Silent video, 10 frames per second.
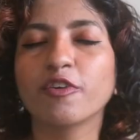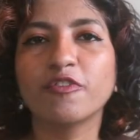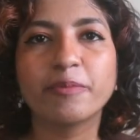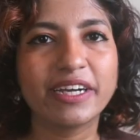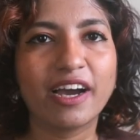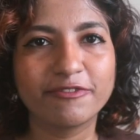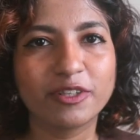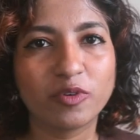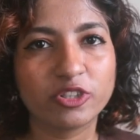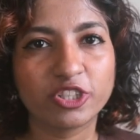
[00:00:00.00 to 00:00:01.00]
For my after
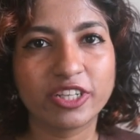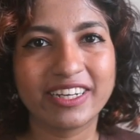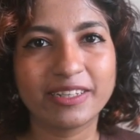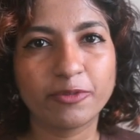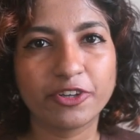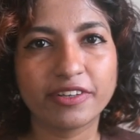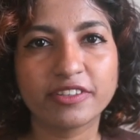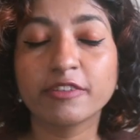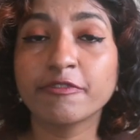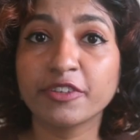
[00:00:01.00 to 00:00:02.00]
wash styling
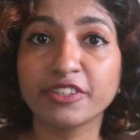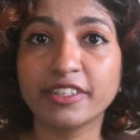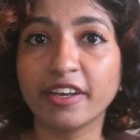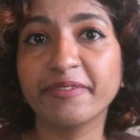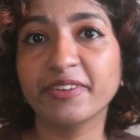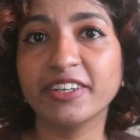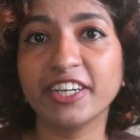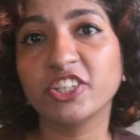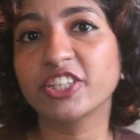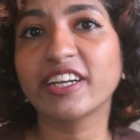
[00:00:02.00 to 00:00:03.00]
products, the first ever
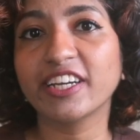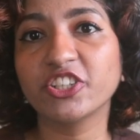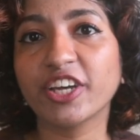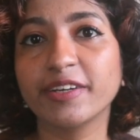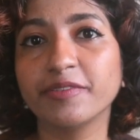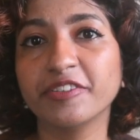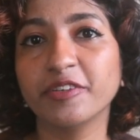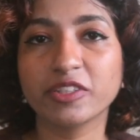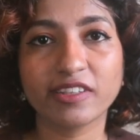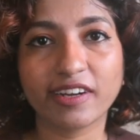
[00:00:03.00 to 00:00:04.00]
hair gel I tried
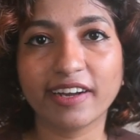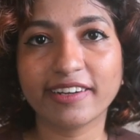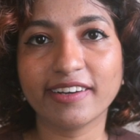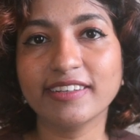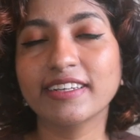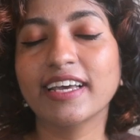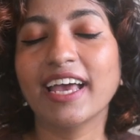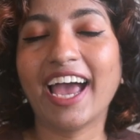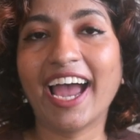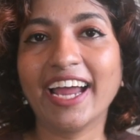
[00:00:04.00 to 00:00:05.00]
was Arata,
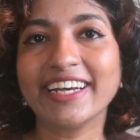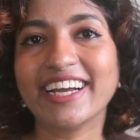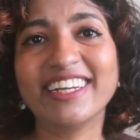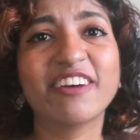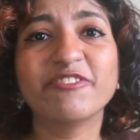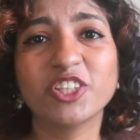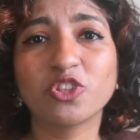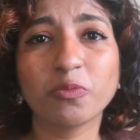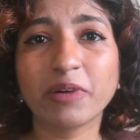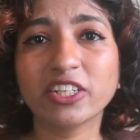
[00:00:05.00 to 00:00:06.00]
and I loved it
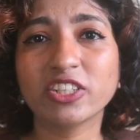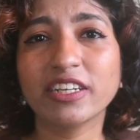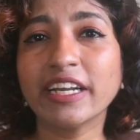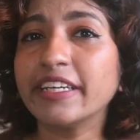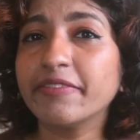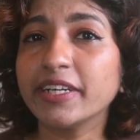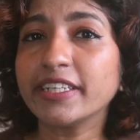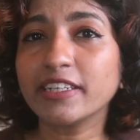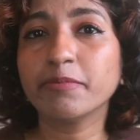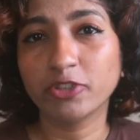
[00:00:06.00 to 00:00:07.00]
so much that I never
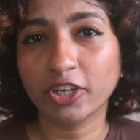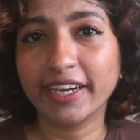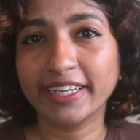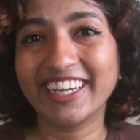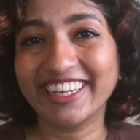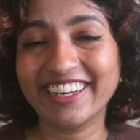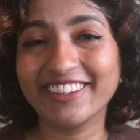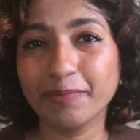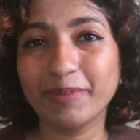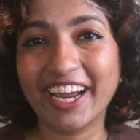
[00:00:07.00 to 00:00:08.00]
ended up trying any
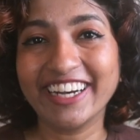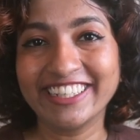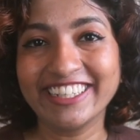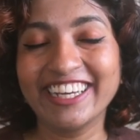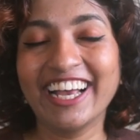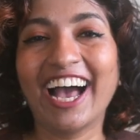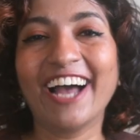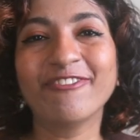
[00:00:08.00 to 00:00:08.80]
other brand. I